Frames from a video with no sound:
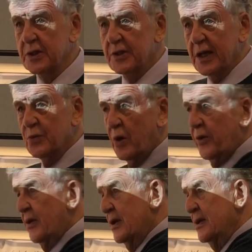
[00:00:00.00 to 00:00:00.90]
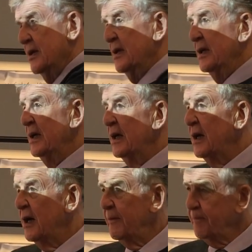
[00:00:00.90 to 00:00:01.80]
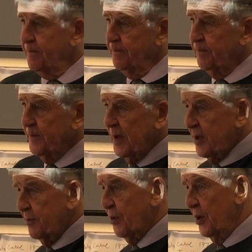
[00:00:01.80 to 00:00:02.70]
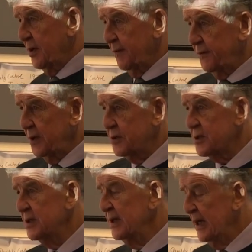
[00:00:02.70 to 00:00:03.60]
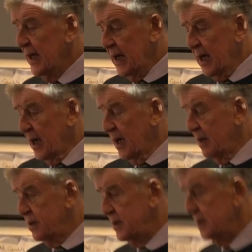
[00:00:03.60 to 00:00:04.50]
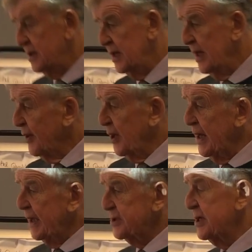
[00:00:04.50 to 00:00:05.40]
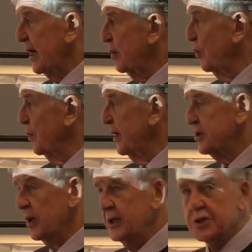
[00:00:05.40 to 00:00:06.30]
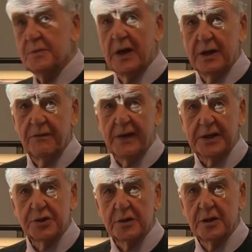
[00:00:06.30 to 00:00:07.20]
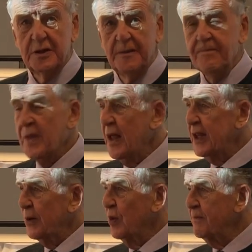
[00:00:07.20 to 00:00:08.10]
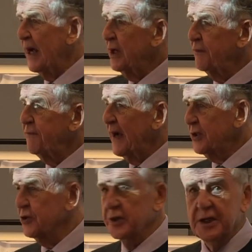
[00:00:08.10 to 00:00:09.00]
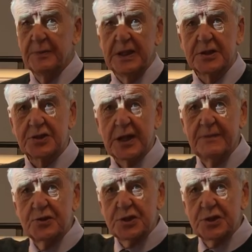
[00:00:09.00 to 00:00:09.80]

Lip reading: that they want at the point of use. The next day we went to engine manufacturer. They were manufacturing them in the same